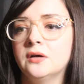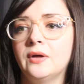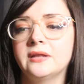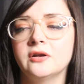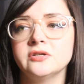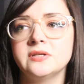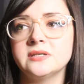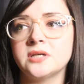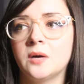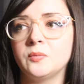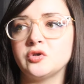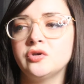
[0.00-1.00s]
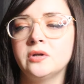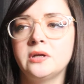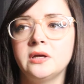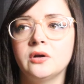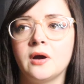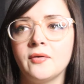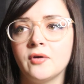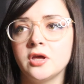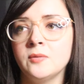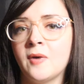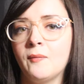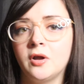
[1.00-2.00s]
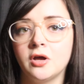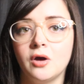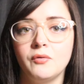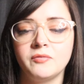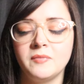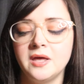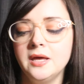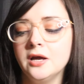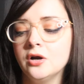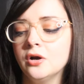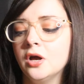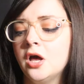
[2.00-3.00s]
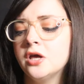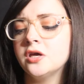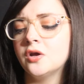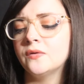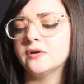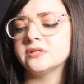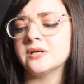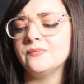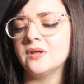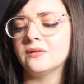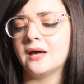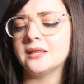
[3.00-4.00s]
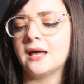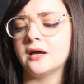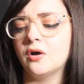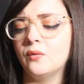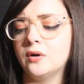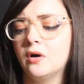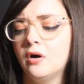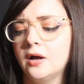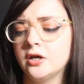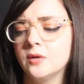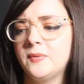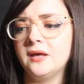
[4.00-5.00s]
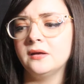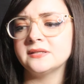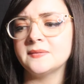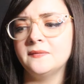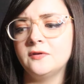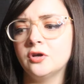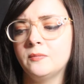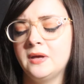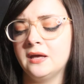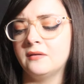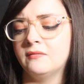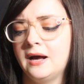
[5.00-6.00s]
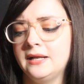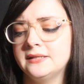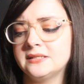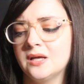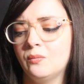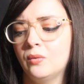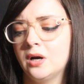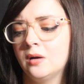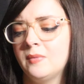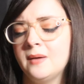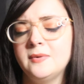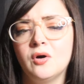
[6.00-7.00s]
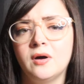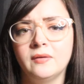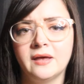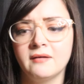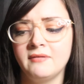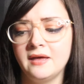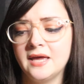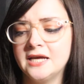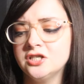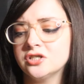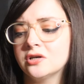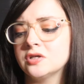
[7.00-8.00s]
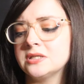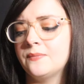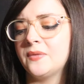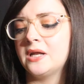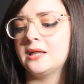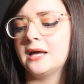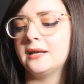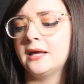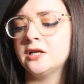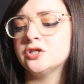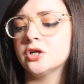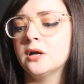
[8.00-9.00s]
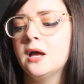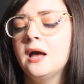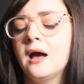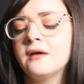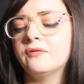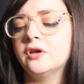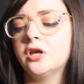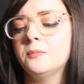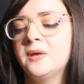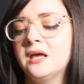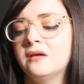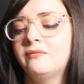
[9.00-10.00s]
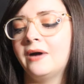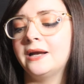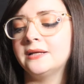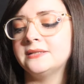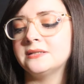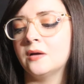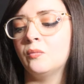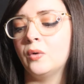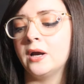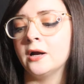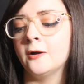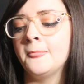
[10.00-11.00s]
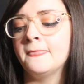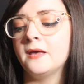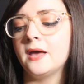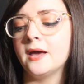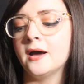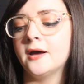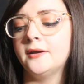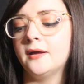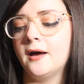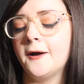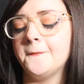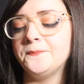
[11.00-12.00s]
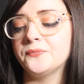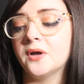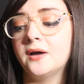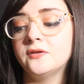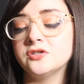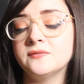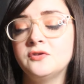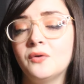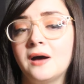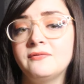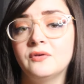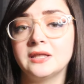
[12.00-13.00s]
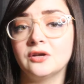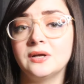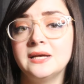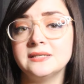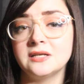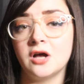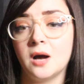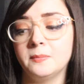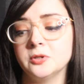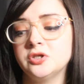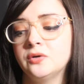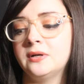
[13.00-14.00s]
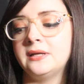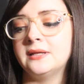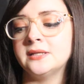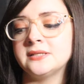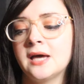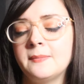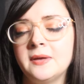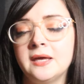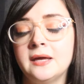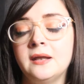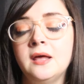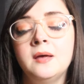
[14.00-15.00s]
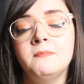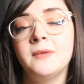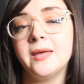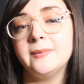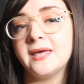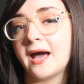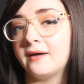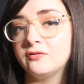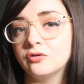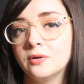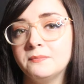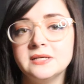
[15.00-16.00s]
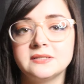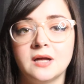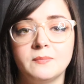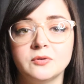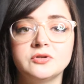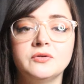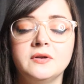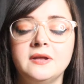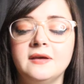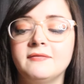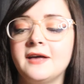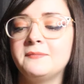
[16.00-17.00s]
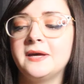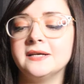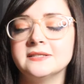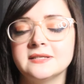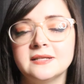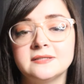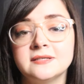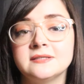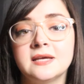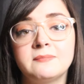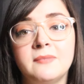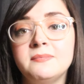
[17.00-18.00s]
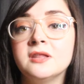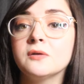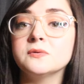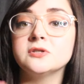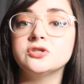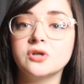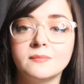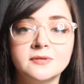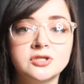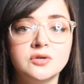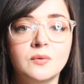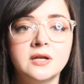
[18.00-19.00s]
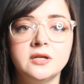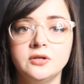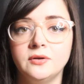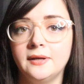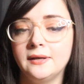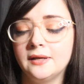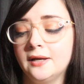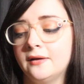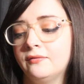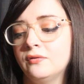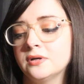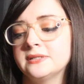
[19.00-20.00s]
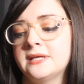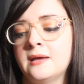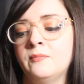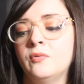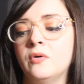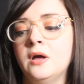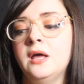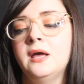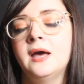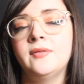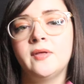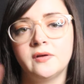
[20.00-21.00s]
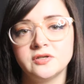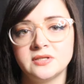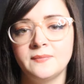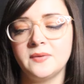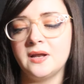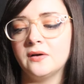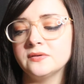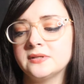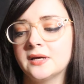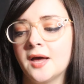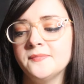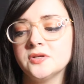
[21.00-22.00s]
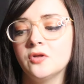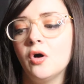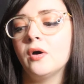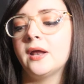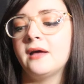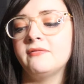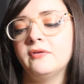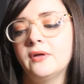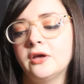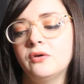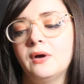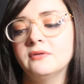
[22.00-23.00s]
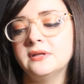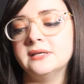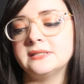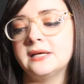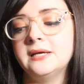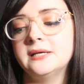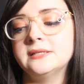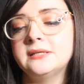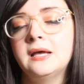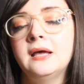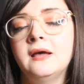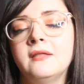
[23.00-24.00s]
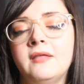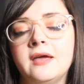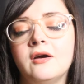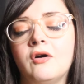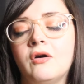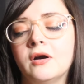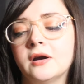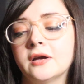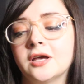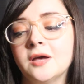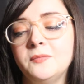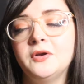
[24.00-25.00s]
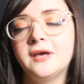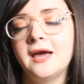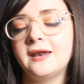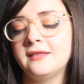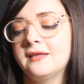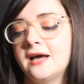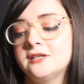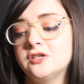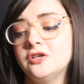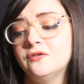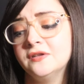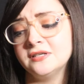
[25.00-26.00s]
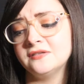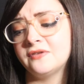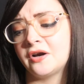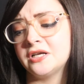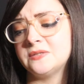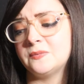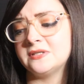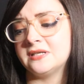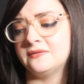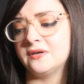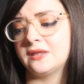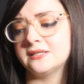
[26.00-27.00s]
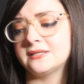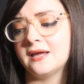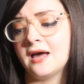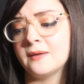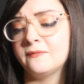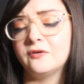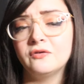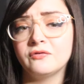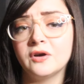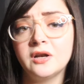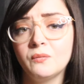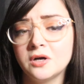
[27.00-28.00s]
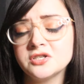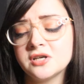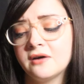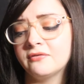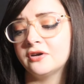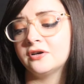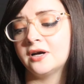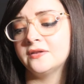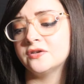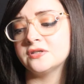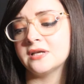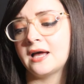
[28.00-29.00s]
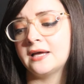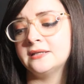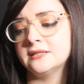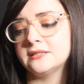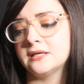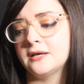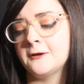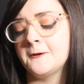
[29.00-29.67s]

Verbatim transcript: Like, there's this opportunity, or I thought you may want to go with me here. You know, there's something like that going on. You're being, some of you, you're being invited somewhere, maybe on like a vacation or something of that nature. I feel like you're being invited somewhere. And um, others of you, I feel like there is an opportunity that's coming in, maybe after a missed opportunity, if that makes sense. It's like maybe there was a job that you wanted and you didn't get it, for example, and then there's something else that comes along. And I feel like whoever this is, they are communicating that to you. This is very specific this time. Feel free to watch out for your other signs.